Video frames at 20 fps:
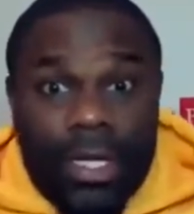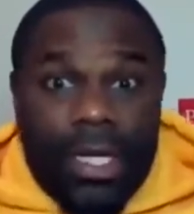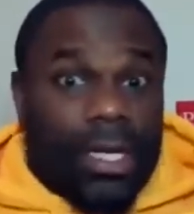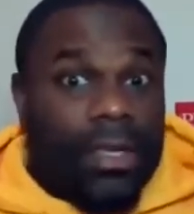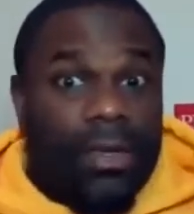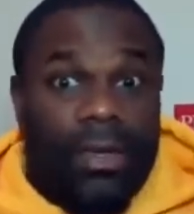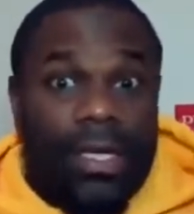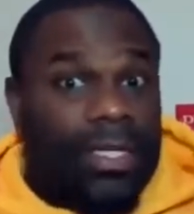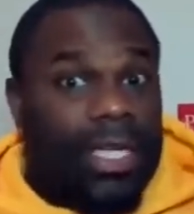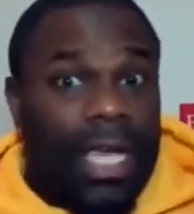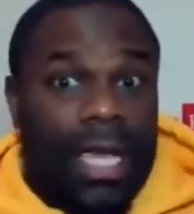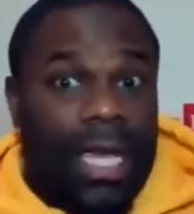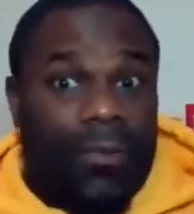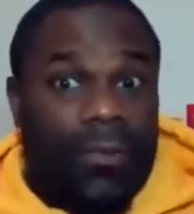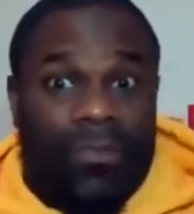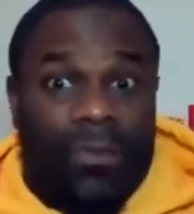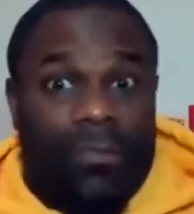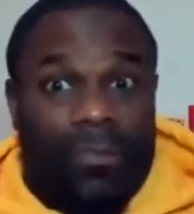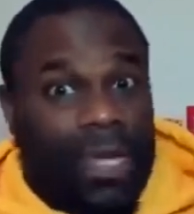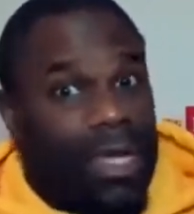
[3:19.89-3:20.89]
You can take it
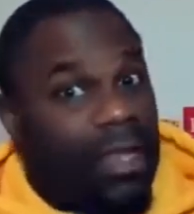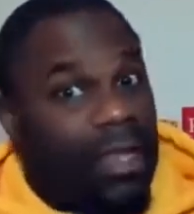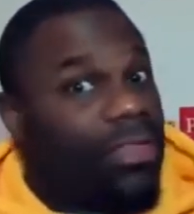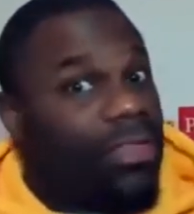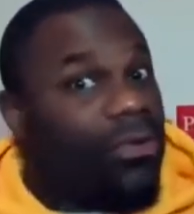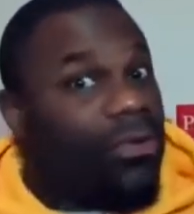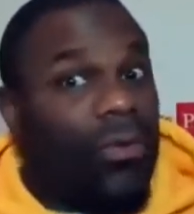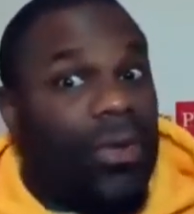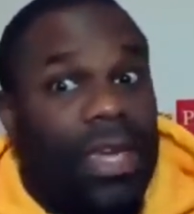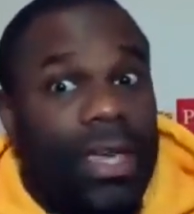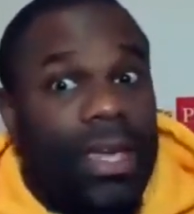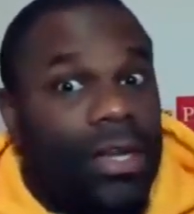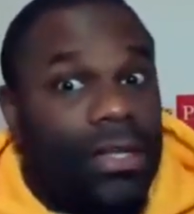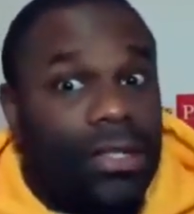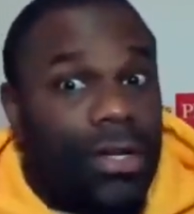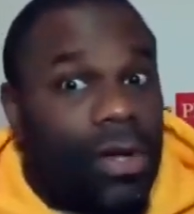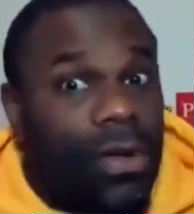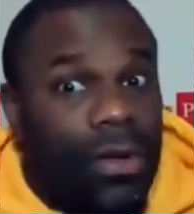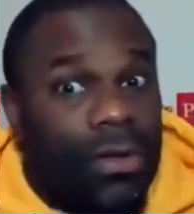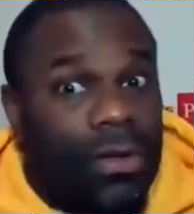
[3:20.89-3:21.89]
from being 3 years
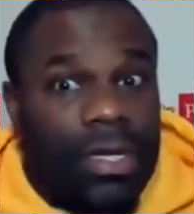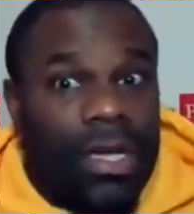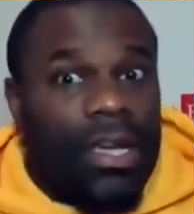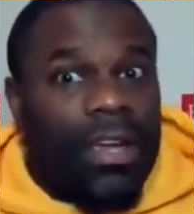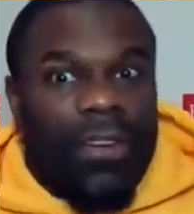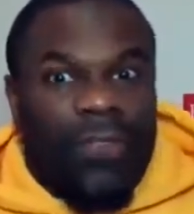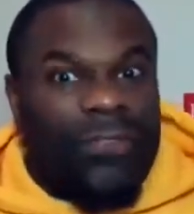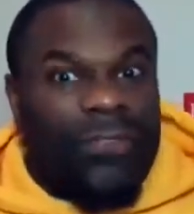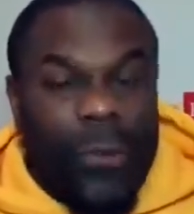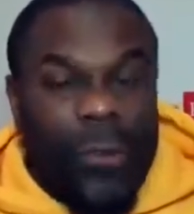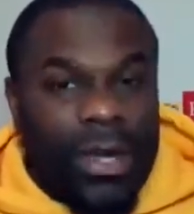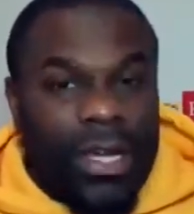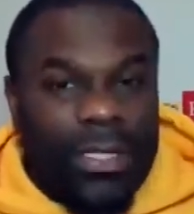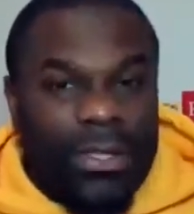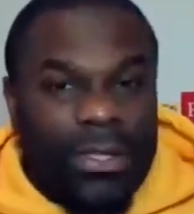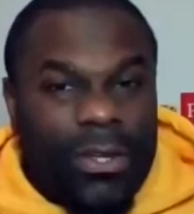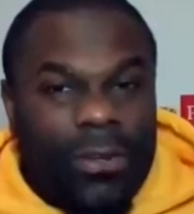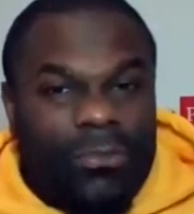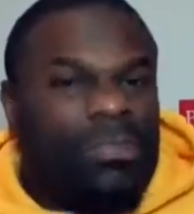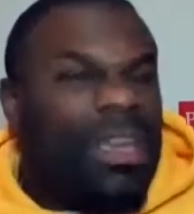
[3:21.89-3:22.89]
old, 4 years
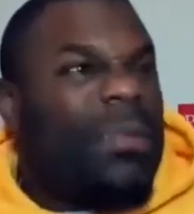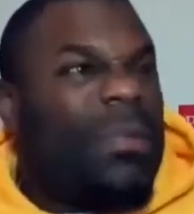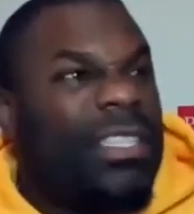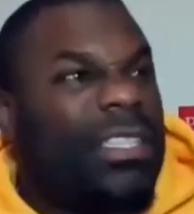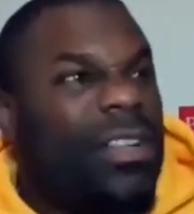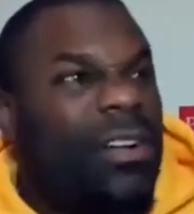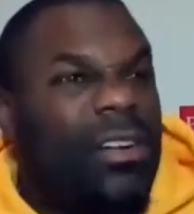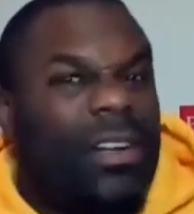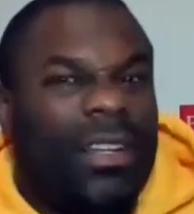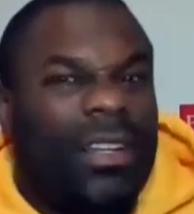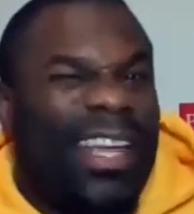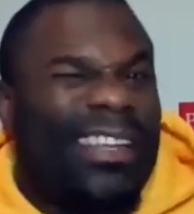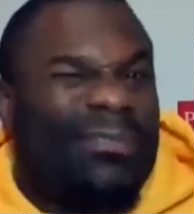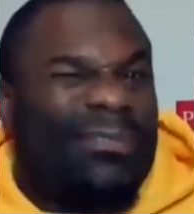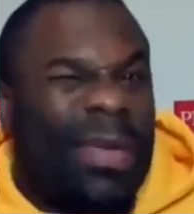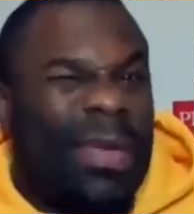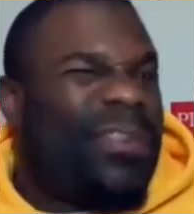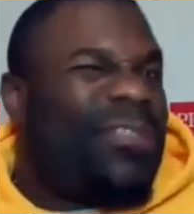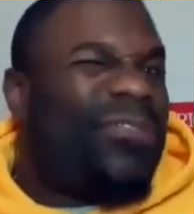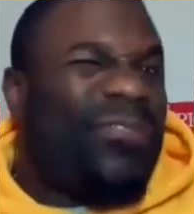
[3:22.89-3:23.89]
old, maybe start at like
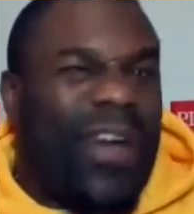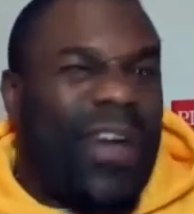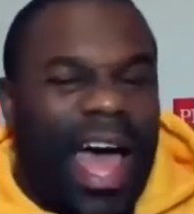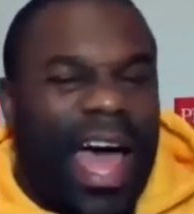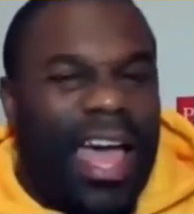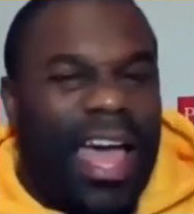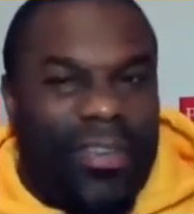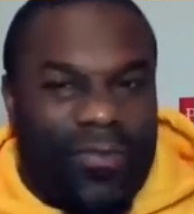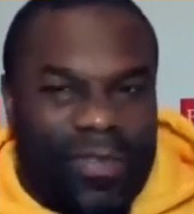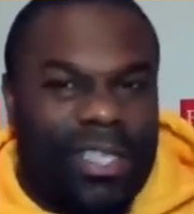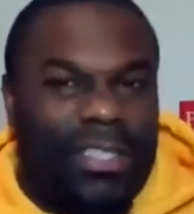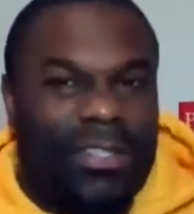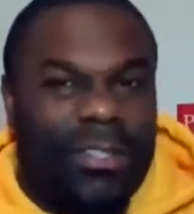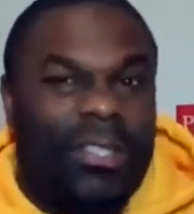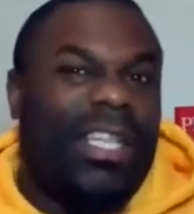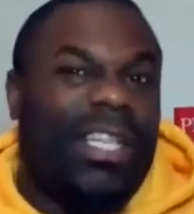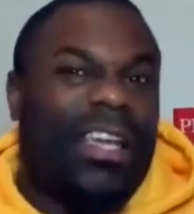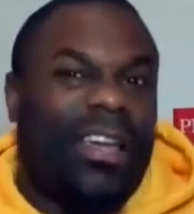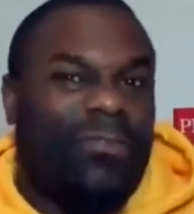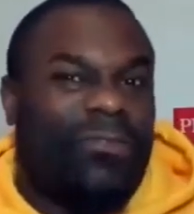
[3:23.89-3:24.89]
maybe 5. This is
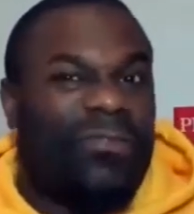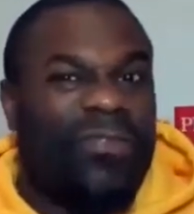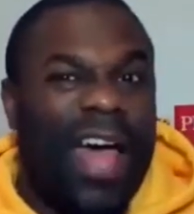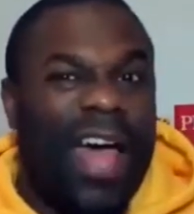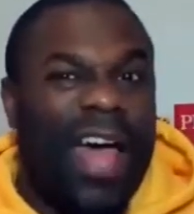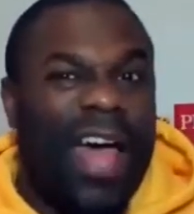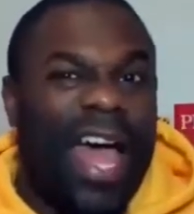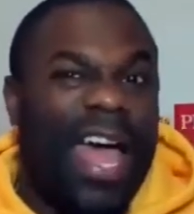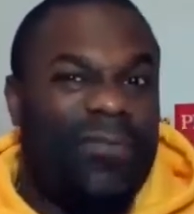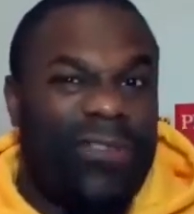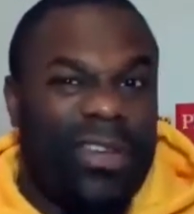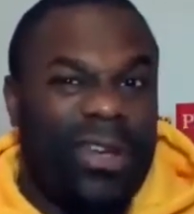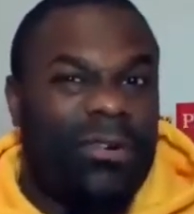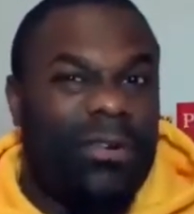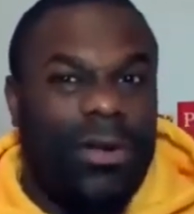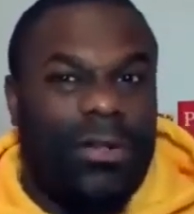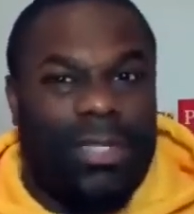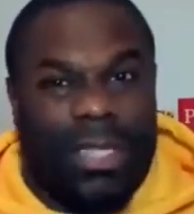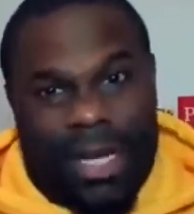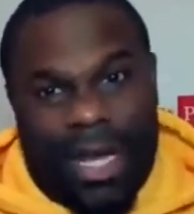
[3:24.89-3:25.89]
like a
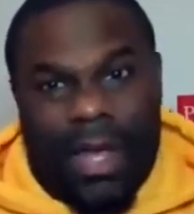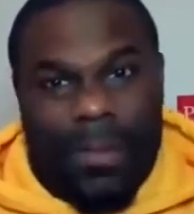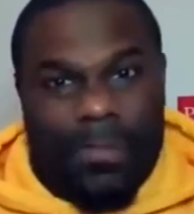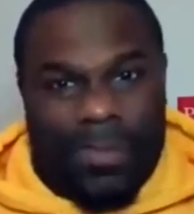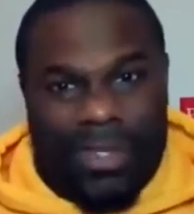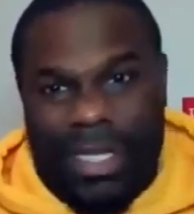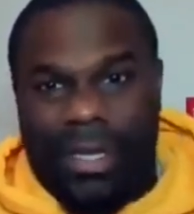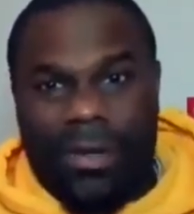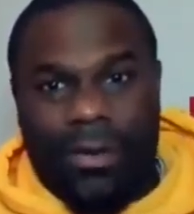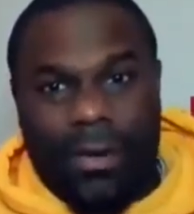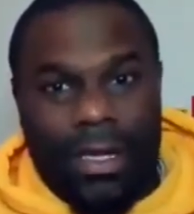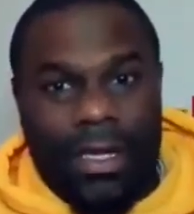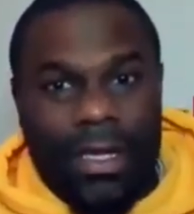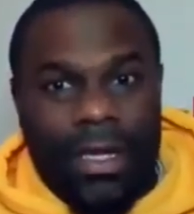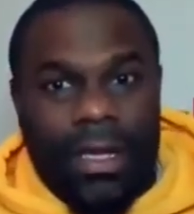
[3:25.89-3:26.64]
5-year-old and up secret.